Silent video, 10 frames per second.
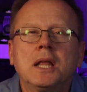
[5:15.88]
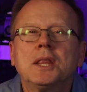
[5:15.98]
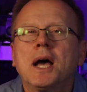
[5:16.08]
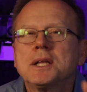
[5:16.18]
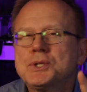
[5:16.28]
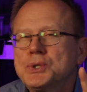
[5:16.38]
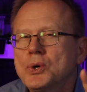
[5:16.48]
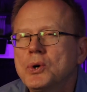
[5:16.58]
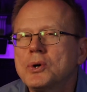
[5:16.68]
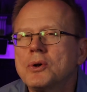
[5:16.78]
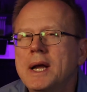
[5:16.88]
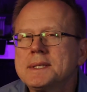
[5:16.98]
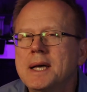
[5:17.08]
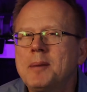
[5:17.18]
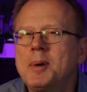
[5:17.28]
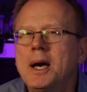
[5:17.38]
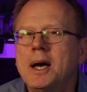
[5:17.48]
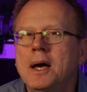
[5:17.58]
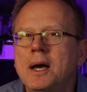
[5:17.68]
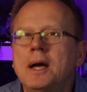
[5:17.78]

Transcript: Not so, Grasshopper.